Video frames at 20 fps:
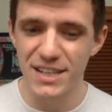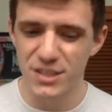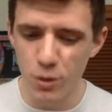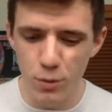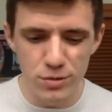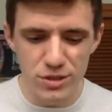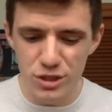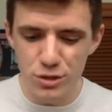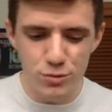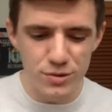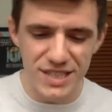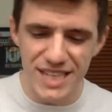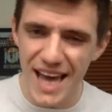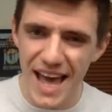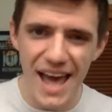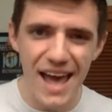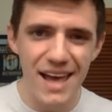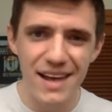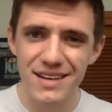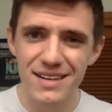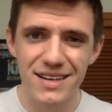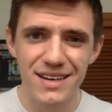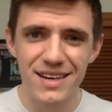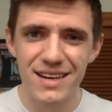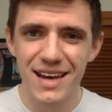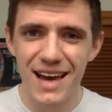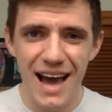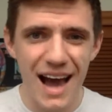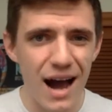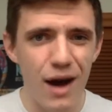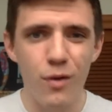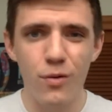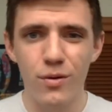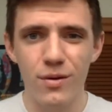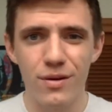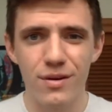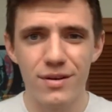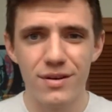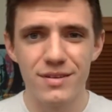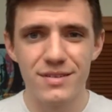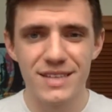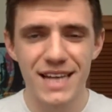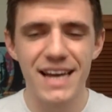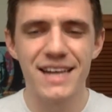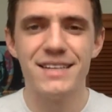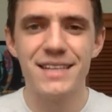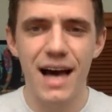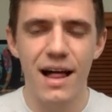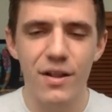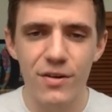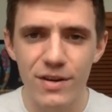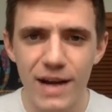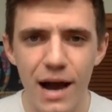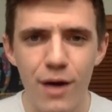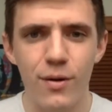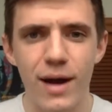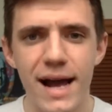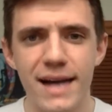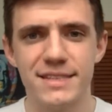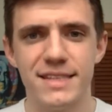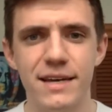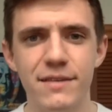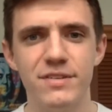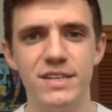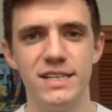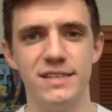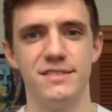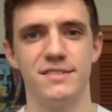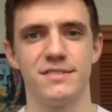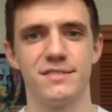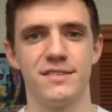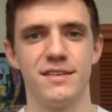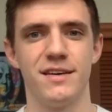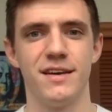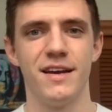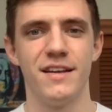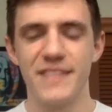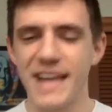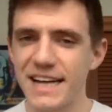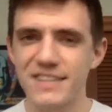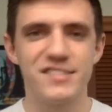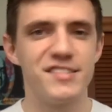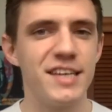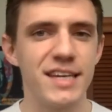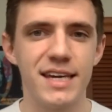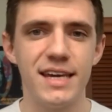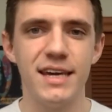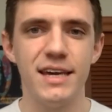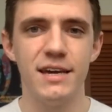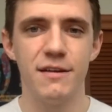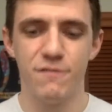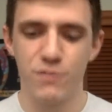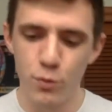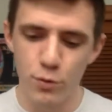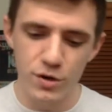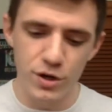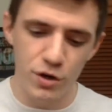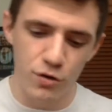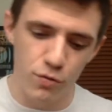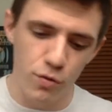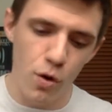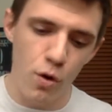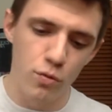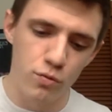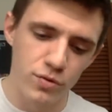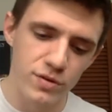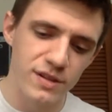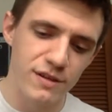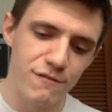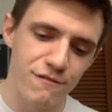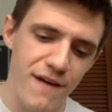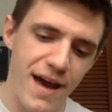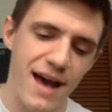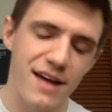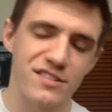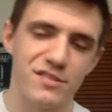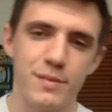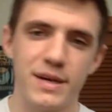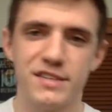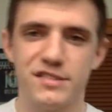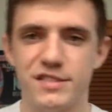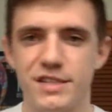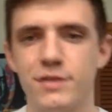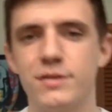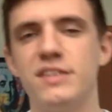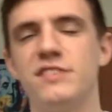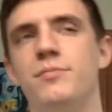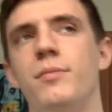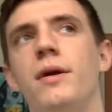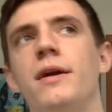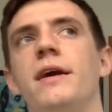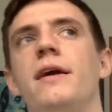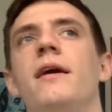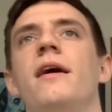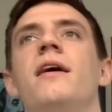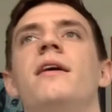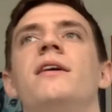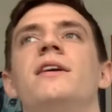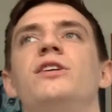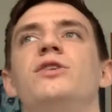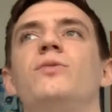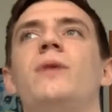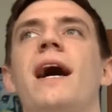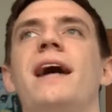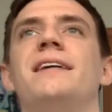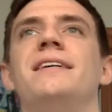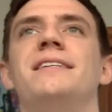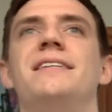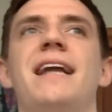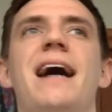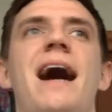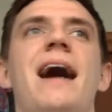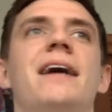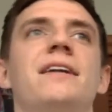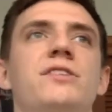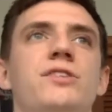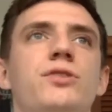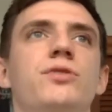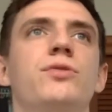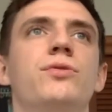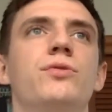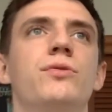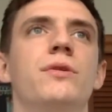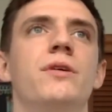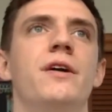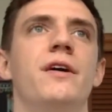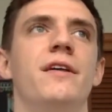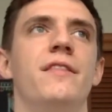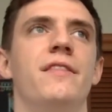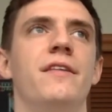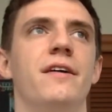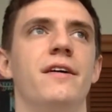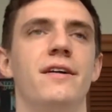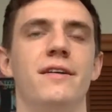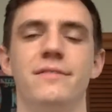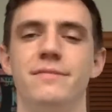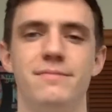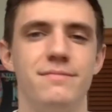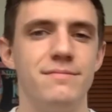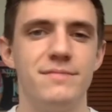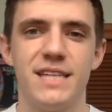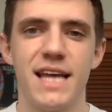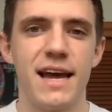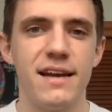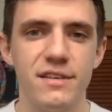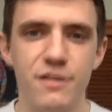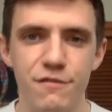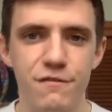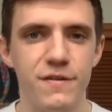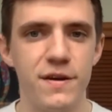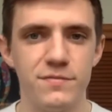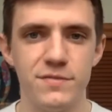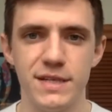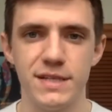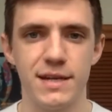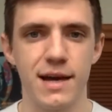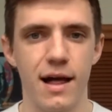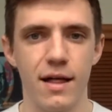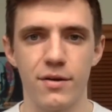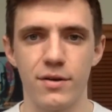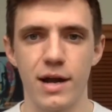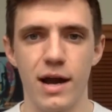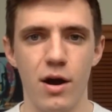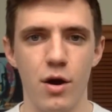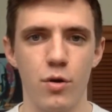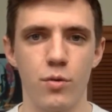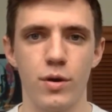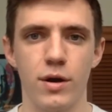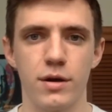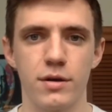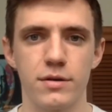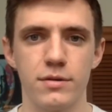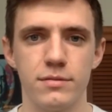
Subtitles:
Don't do $10 an hour activities. That's the key. If you want to grow really fast to make serious money, you got to not do the $10 to $15 an hour work.